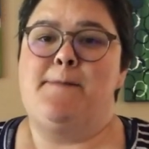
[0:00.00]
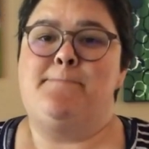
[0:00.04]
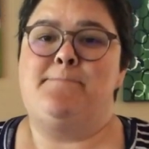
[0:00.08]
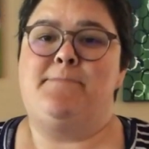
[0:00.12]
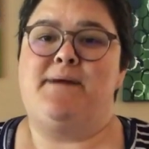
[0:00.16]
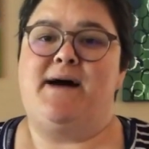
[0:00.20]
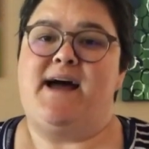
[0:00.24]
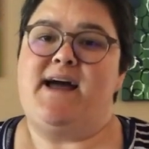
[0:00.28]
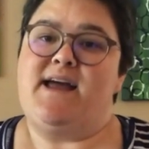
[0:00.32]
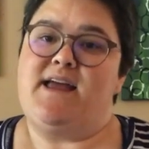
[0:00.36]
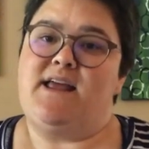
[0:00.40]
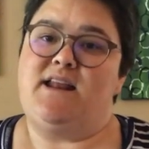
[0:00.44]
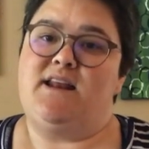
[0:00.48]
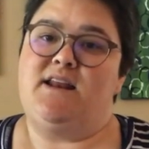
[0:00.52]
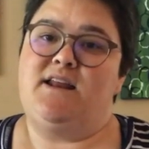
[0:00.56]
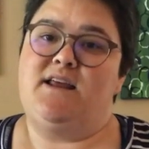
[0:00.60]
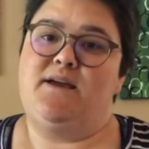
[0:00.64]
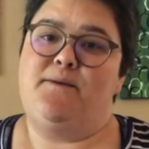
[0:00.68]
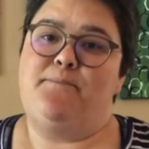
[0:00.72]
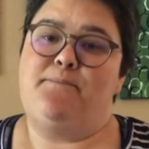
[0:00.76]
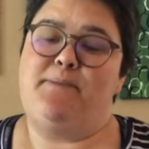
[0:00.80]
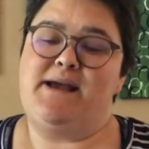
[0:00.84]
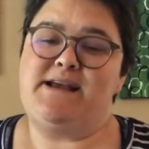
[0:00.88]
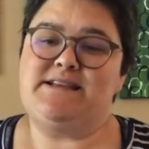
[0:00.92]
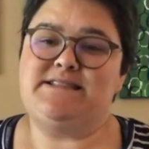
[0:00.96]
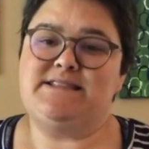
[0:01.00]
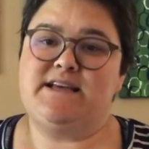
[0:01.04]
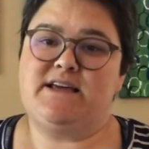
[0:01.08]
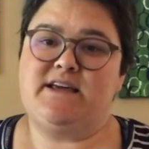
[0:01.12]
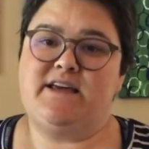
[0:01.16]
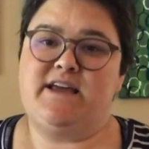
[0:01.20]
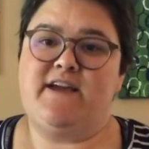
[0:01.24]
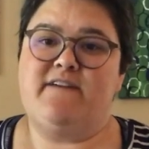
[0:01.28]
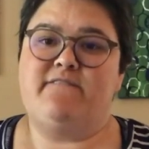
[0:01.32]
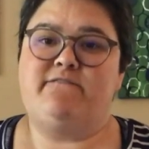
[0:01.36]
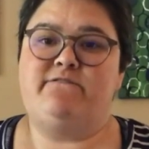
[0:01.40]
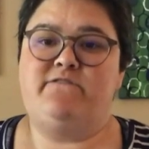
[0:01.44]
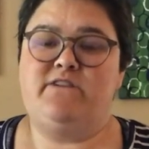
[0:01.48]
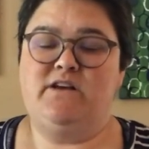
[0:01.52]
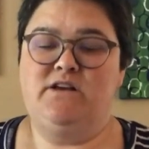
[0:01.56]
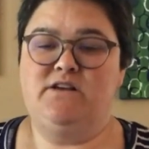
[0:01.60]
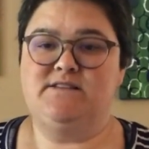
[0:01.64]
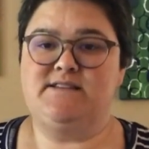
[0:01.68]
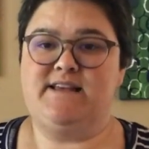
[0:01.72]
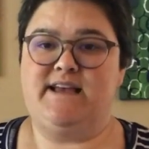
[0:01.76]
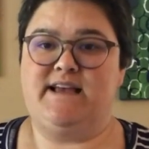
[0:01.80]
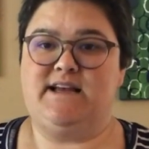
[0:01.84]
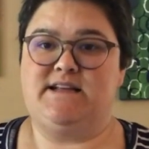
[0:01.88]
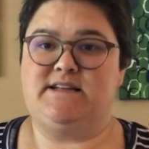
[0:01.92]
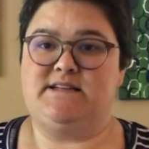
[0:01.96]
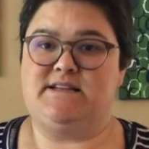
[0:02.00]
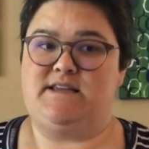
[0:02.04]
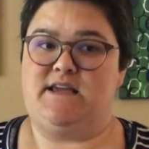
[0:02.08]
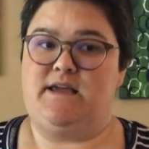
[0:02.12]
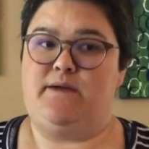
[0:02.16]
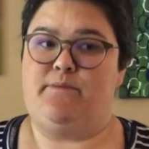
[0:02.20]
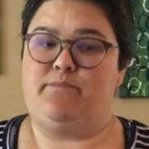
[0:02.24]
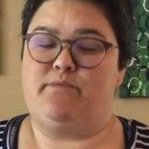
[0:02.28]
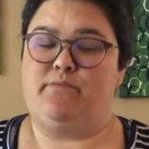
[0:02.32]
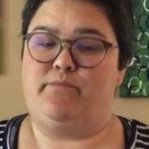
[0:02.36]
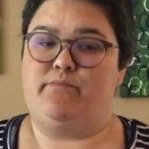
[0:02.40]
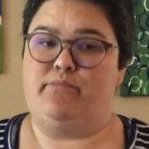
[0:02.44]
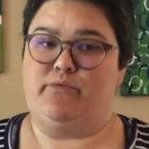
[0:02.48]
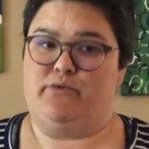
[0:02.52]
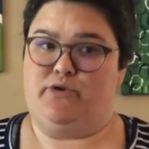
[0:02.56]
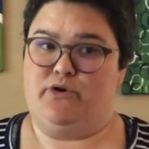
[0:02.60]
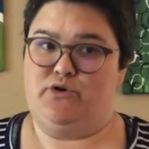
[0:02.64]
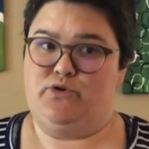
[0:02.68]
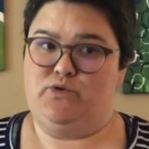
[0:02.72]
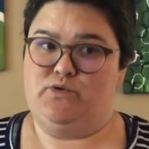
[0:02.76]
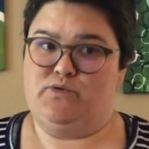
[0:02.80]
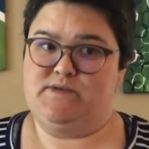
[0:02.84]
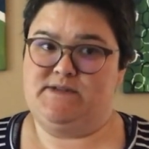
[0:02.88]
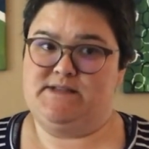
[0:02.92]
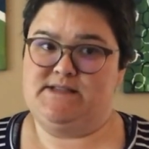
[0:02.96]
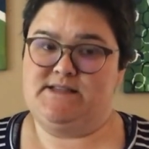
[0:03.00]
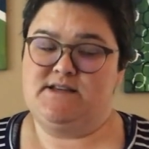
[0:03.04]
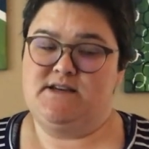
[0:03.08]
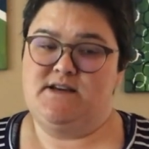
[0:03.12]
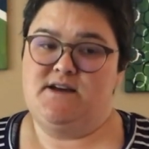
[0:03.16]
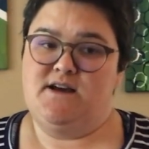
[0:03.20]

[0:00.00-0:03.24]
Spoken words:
But basically it feels like a deep bruise.